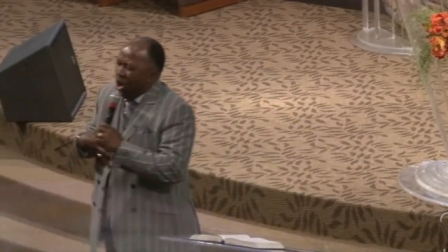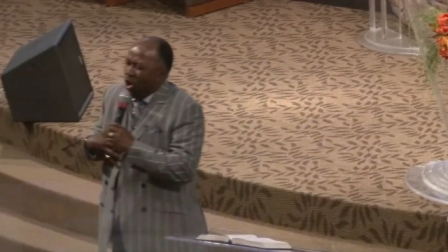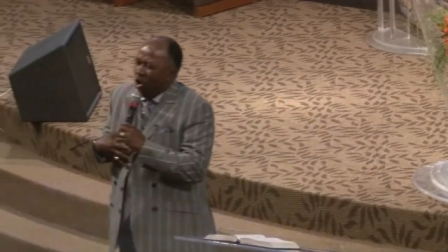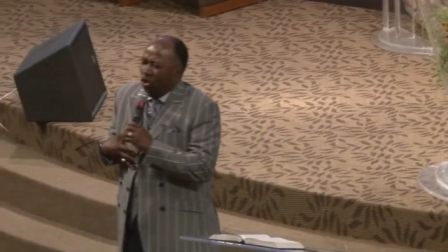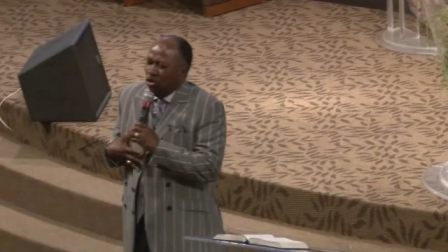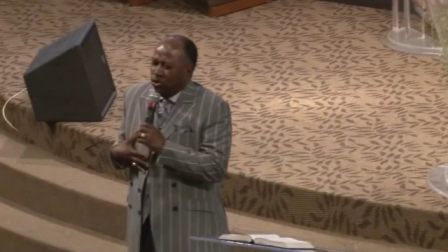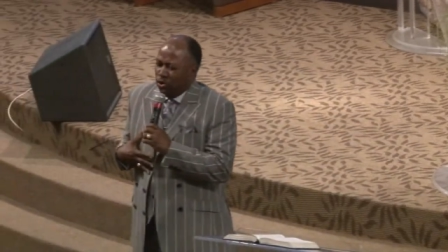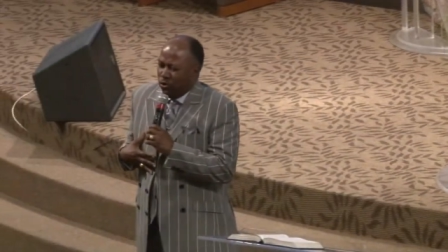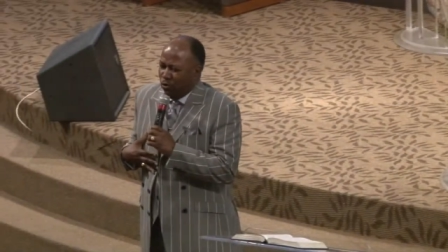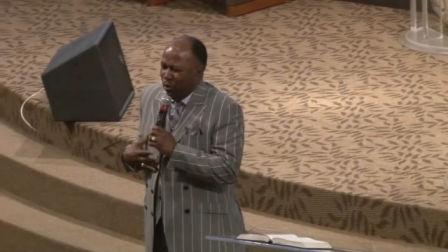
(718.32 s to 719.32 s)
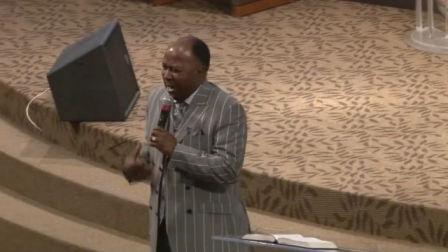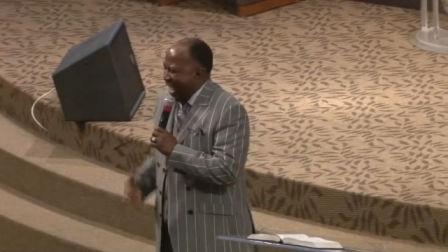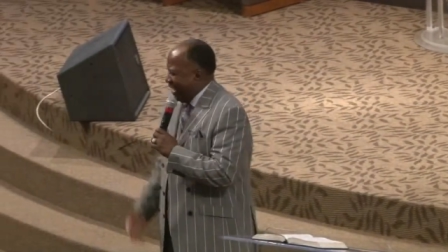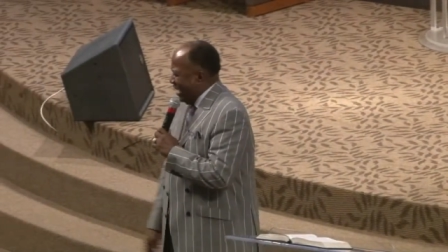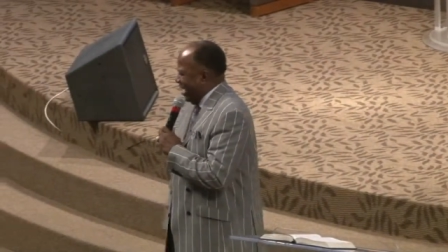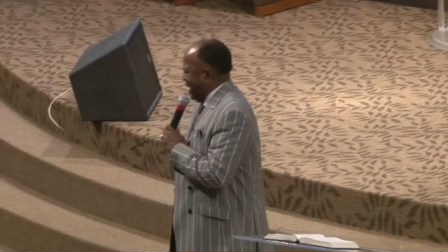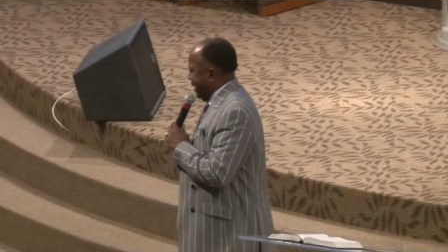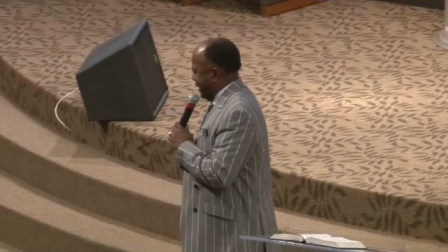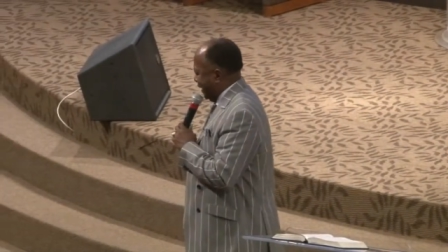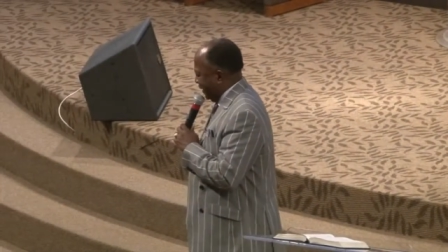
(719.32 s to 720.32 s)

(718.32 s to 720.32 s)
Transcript: knows what I need.